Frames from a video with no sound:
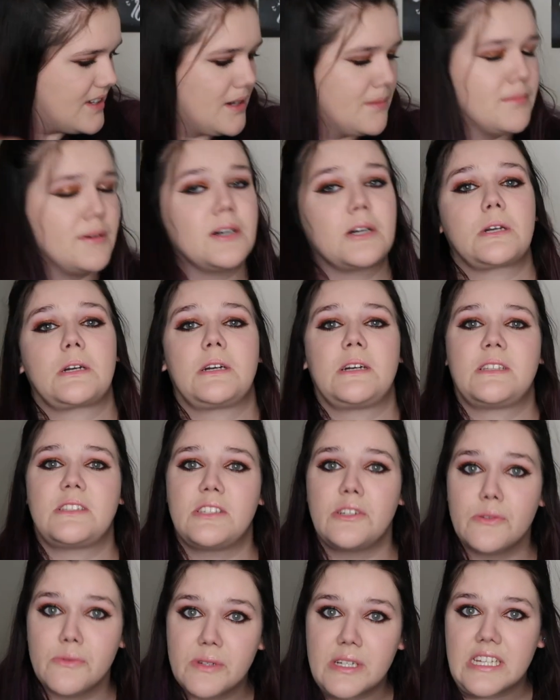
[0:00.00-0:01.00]
a book
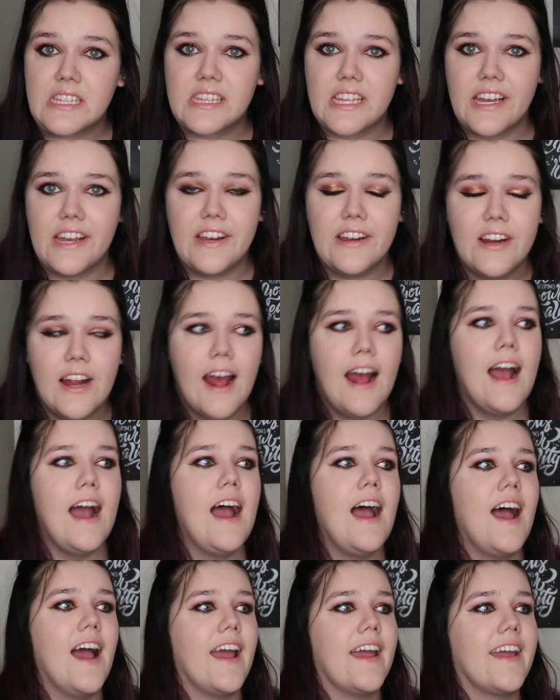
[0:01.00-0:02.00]
to read there,
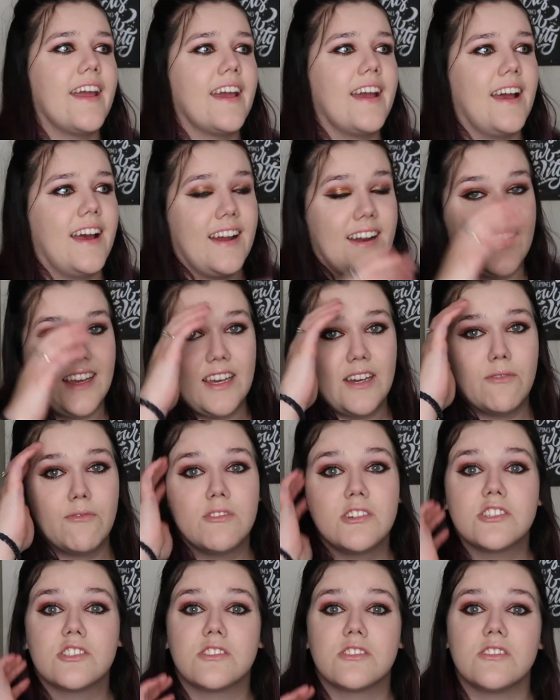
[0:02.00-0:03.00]
and it
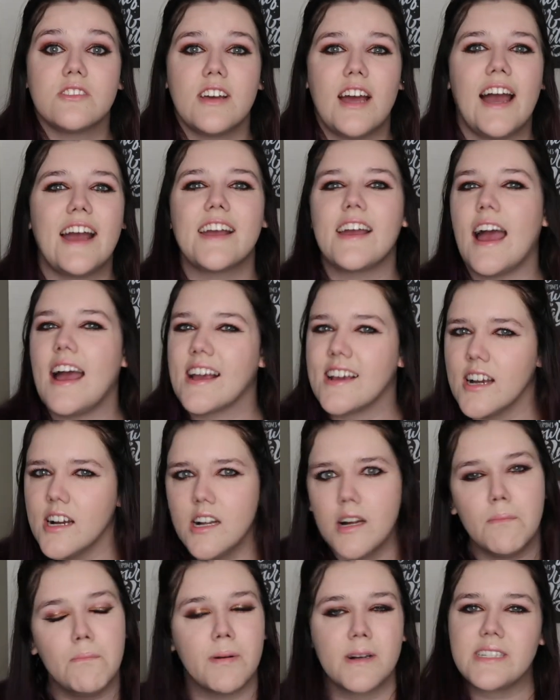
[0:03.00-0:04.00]
was, I
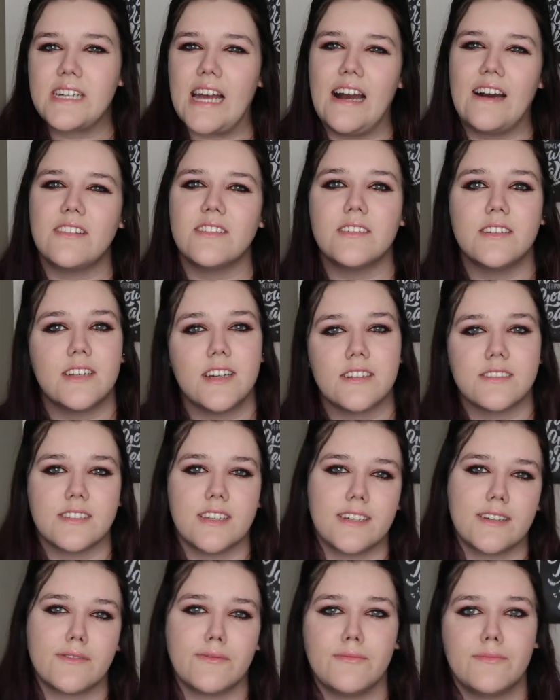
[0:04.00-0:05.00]
got on Book Outlet as
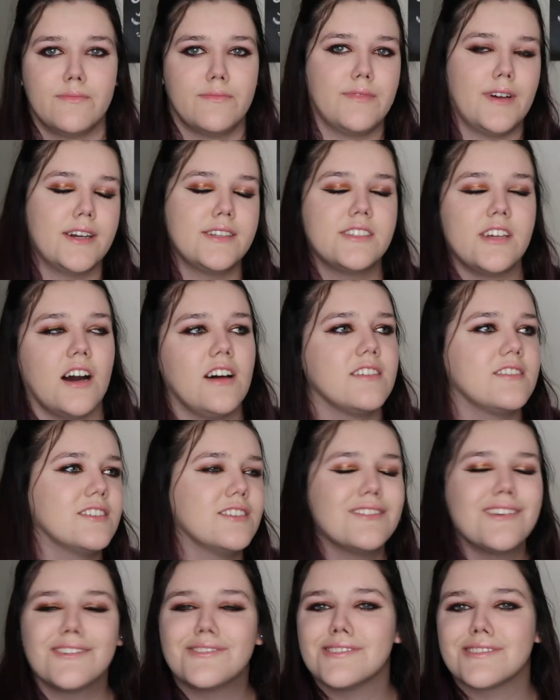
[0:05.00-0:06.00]
like $1,
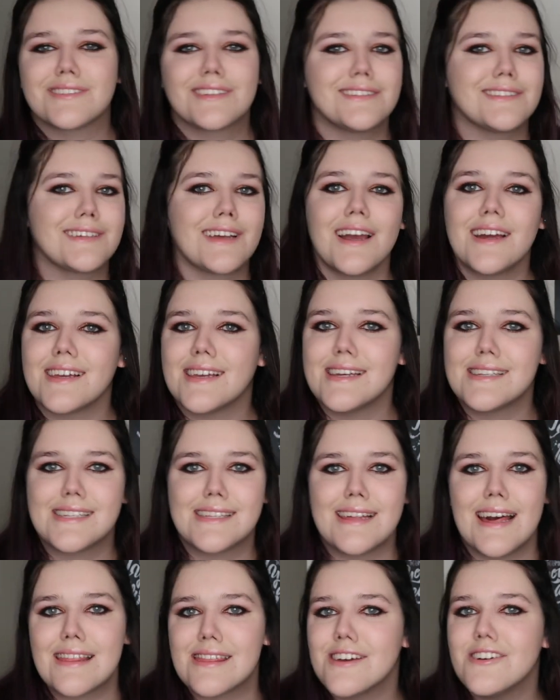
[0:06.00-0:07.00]
you know, just because you gotta get
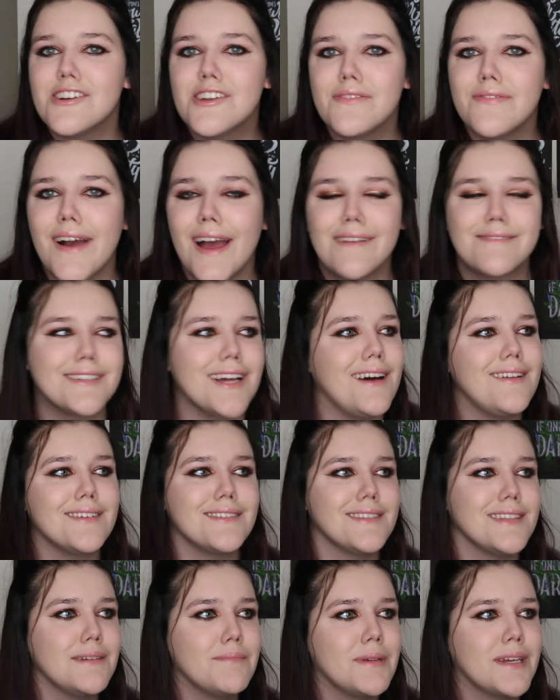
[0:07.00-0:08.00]
to that
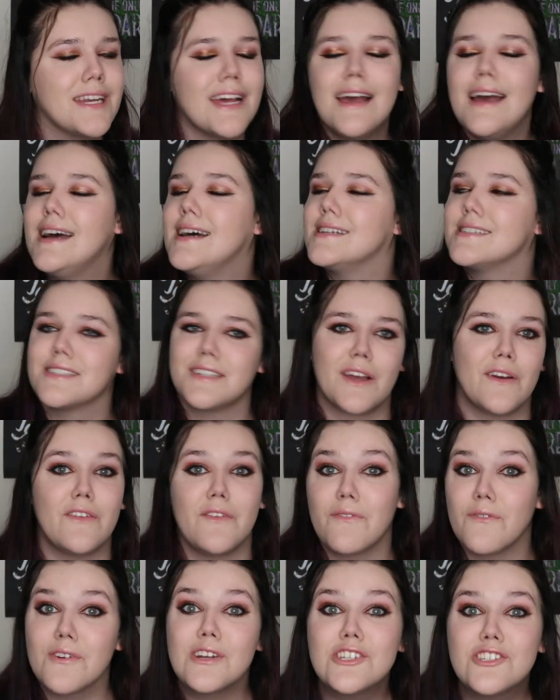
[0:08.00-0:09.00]
$35 limit to get
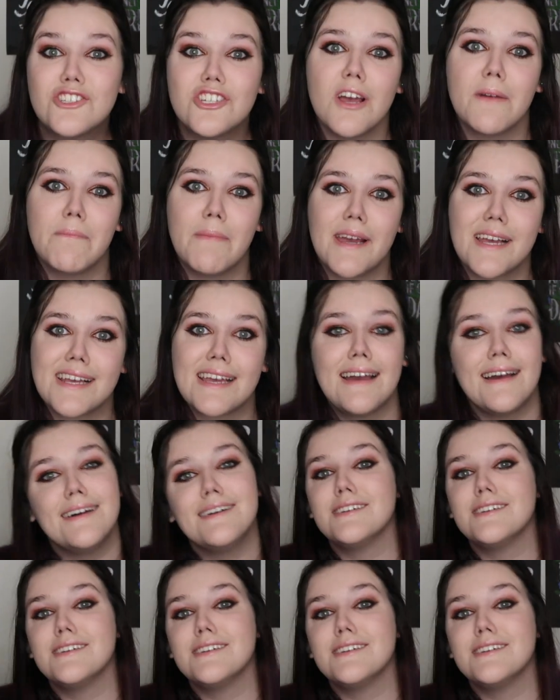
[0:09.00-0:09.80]
the free shipping.